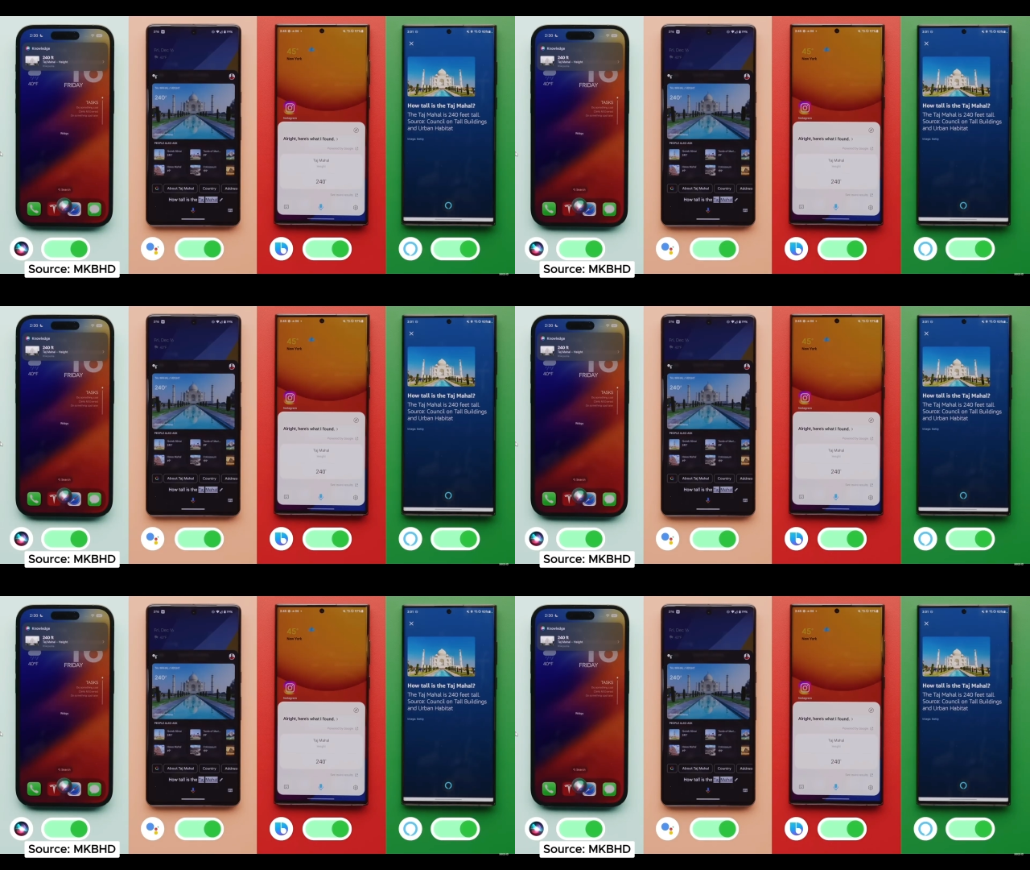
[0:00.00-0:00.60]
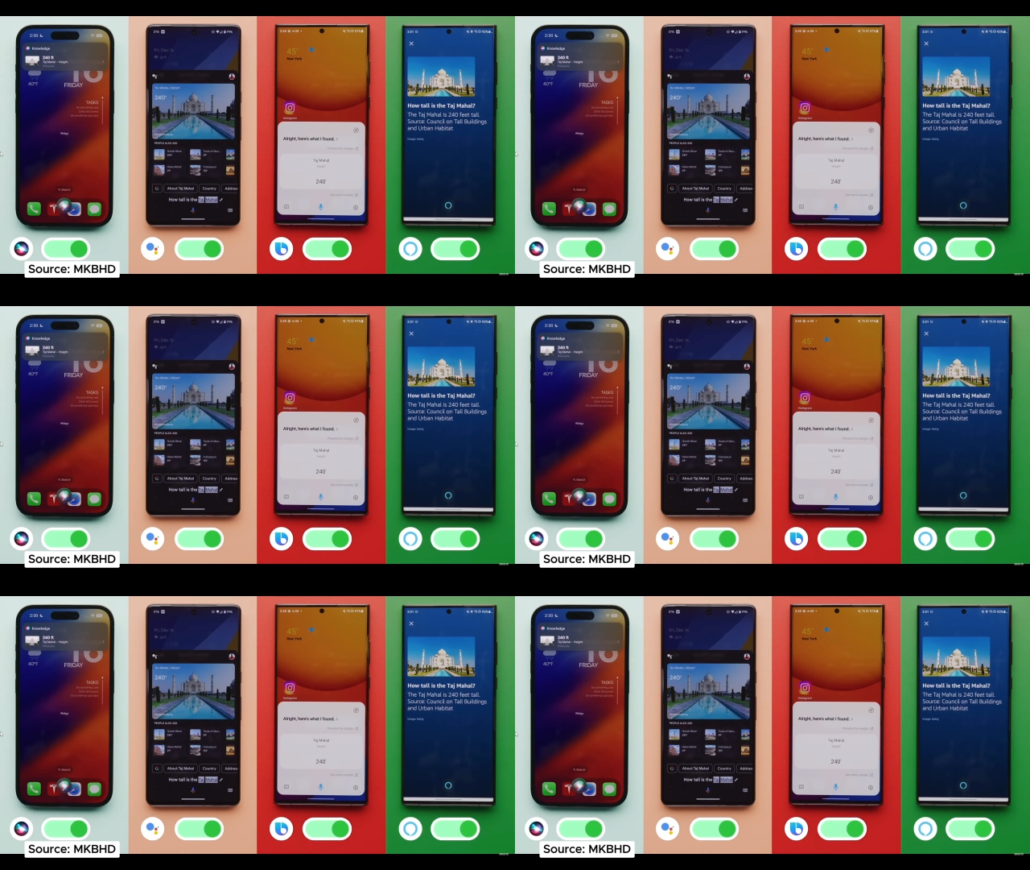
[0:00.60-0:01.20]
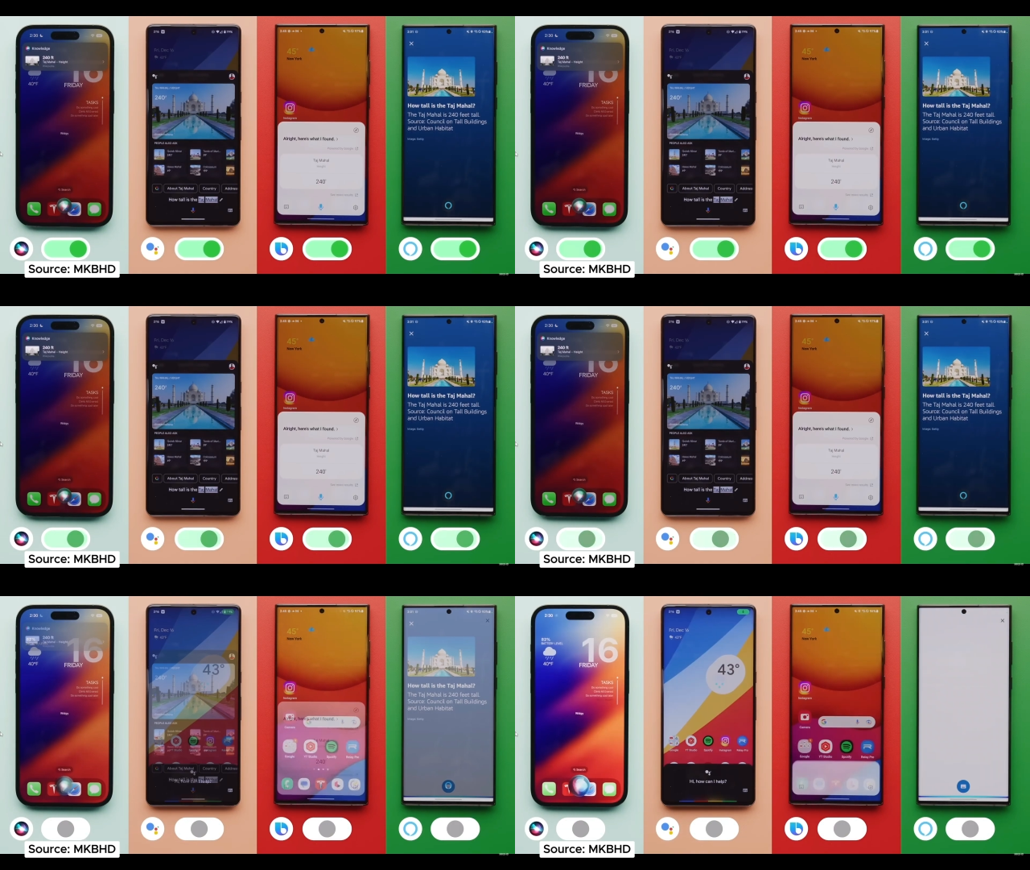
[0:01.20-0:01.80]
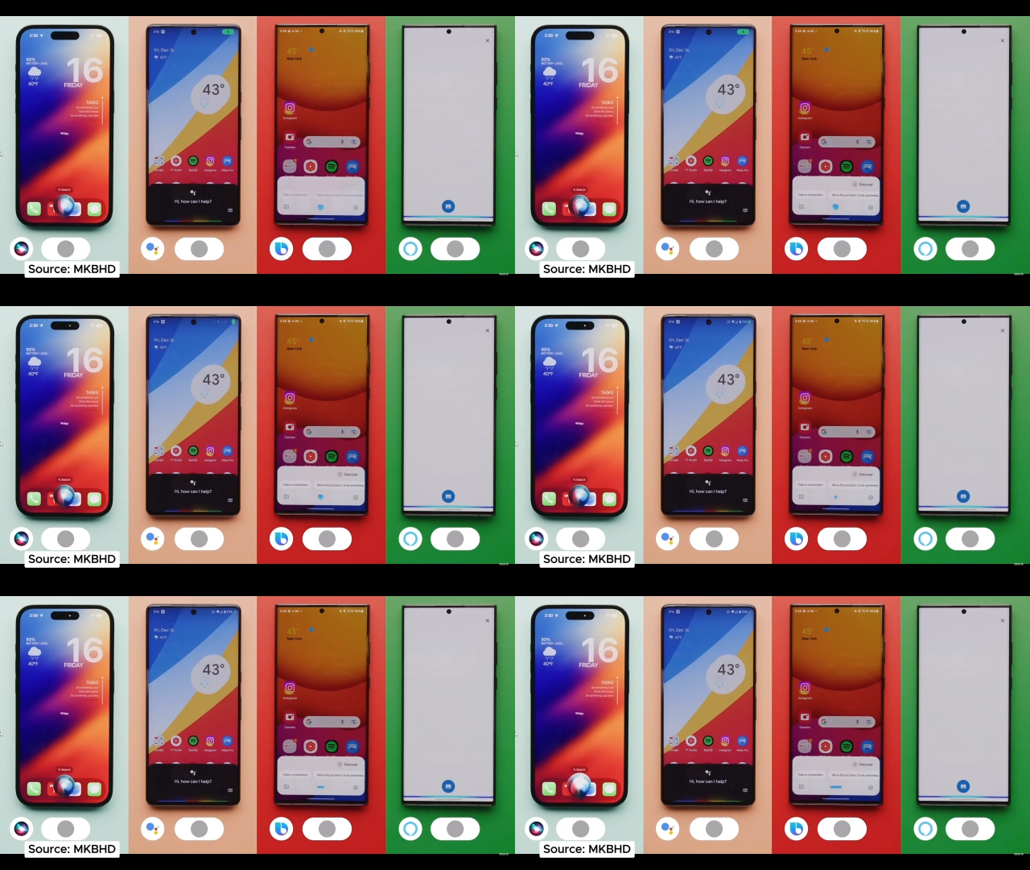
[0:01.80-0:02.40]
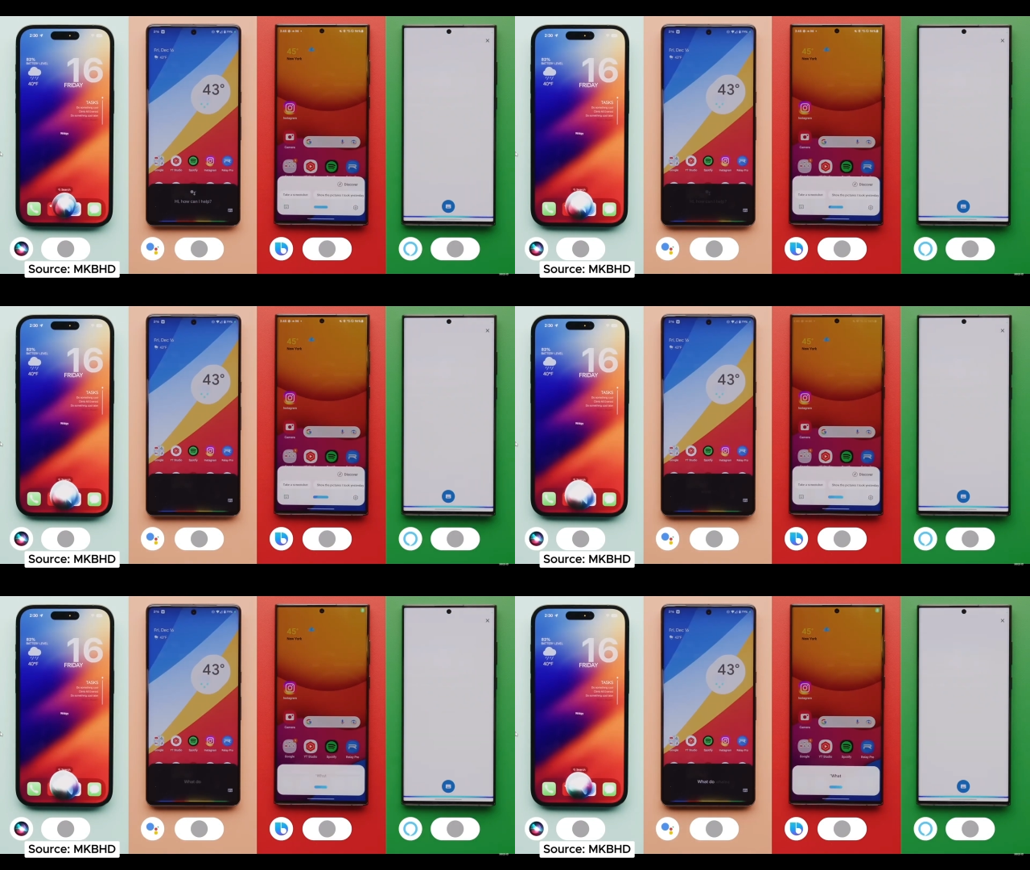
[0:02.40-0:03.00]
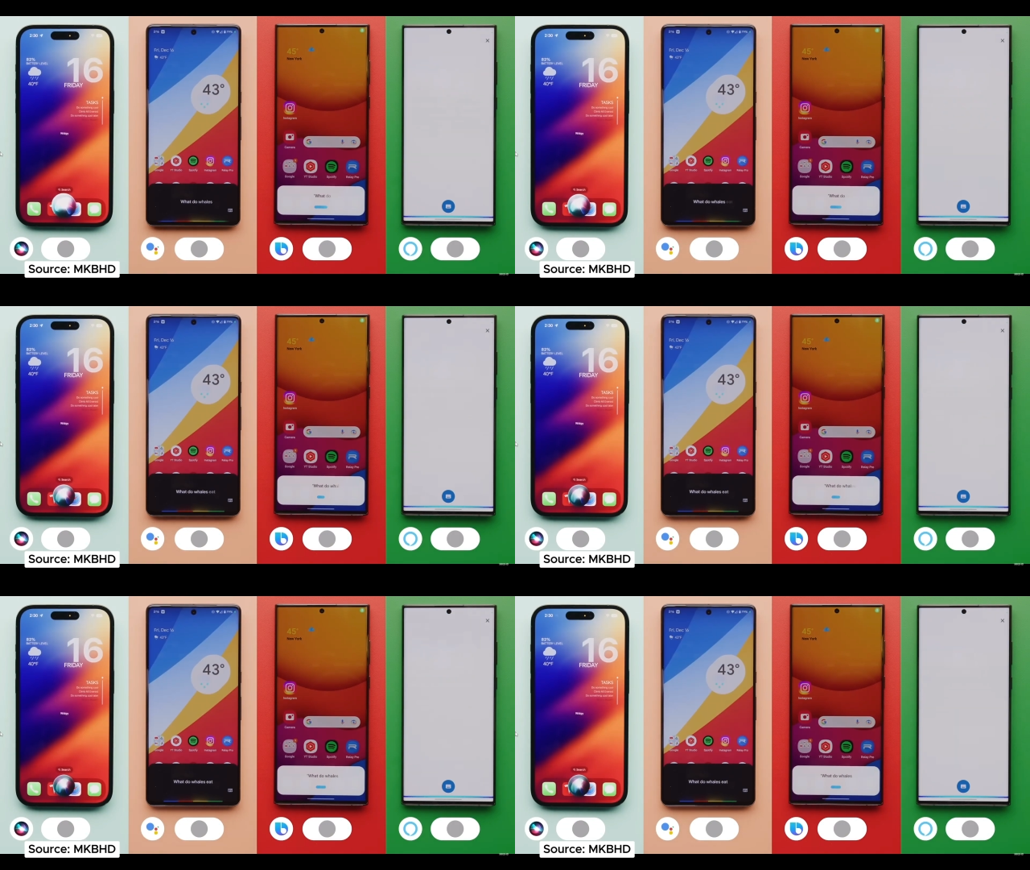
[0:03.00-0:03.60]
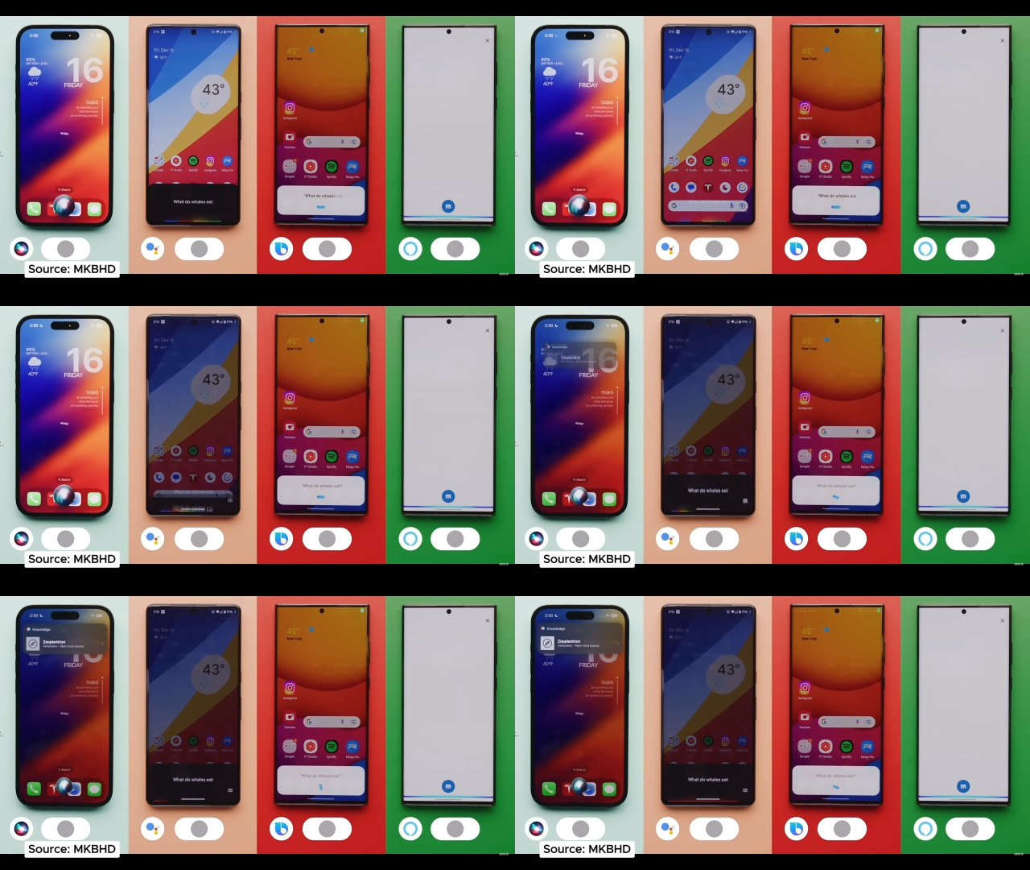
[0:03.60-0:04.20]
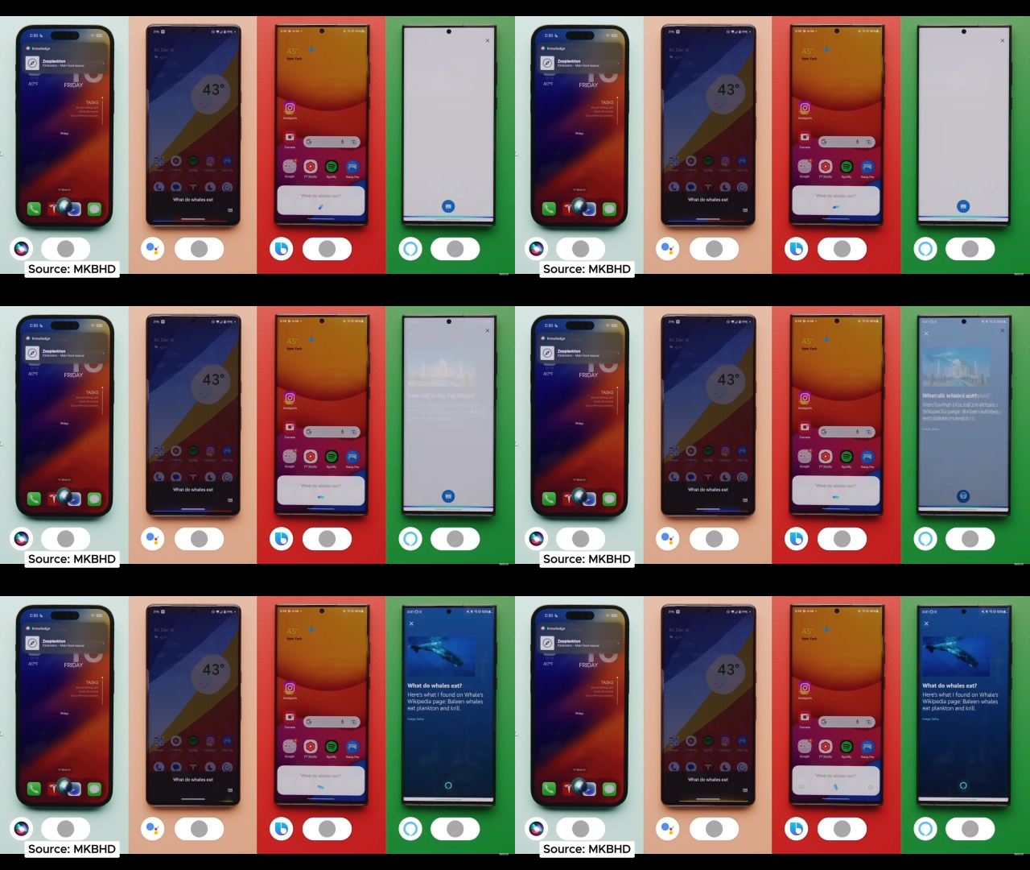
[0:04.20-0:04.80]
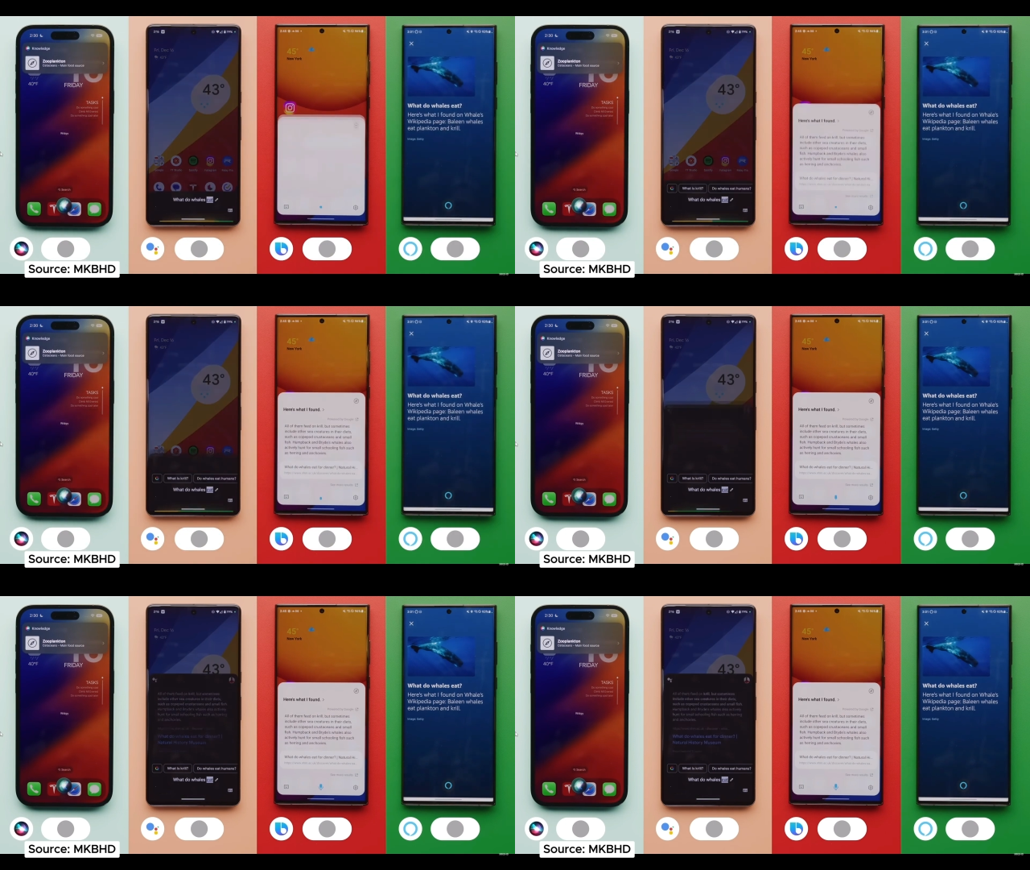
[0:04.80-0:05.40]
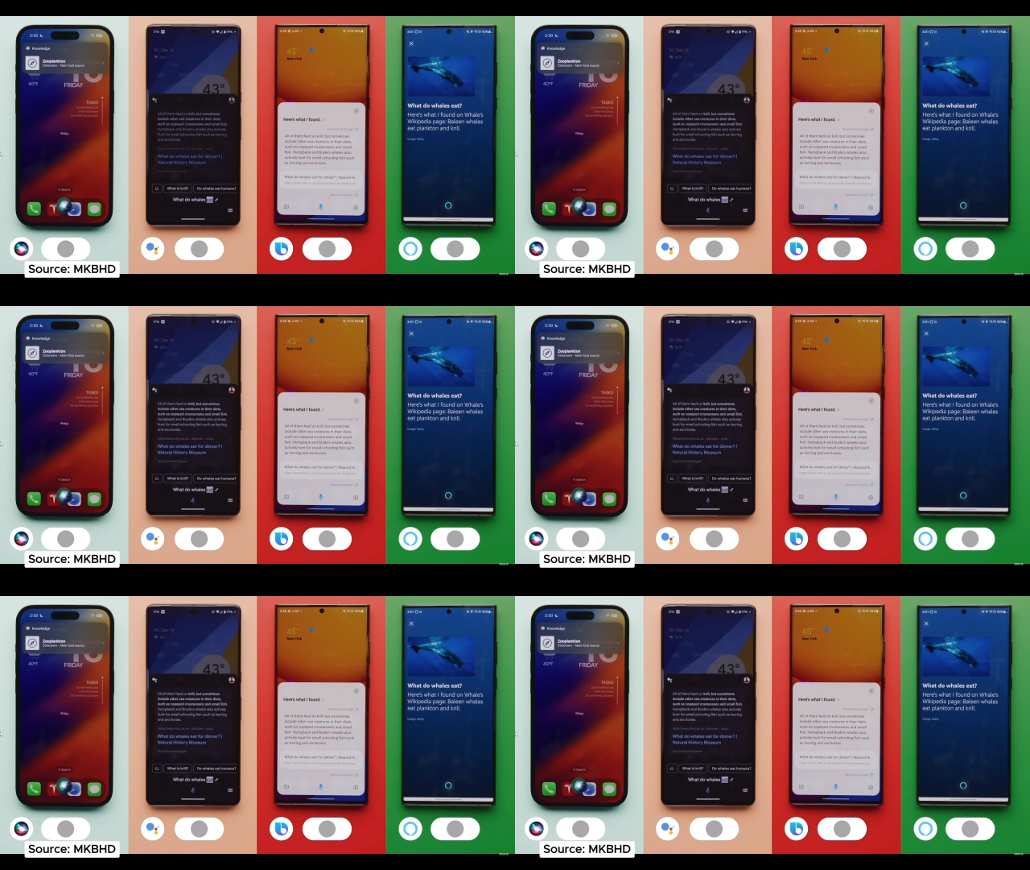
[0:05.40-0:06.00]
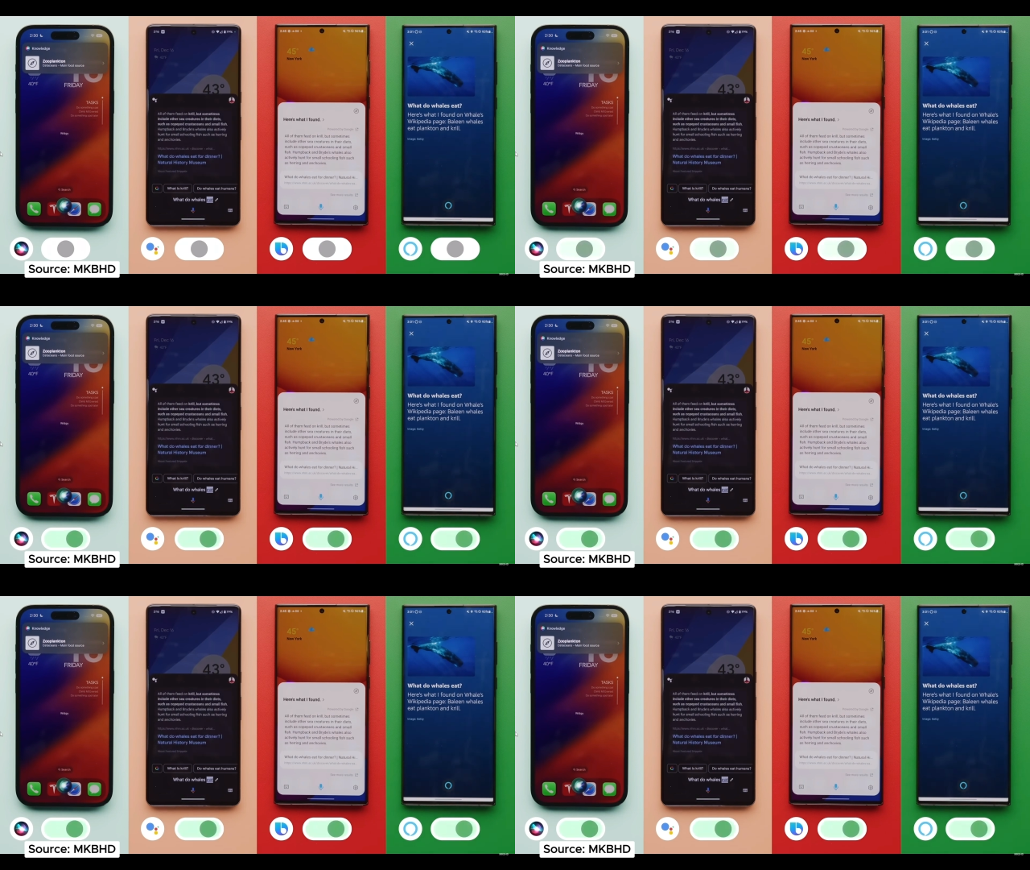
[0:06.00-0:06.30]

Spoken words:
[unreadable: no face in view]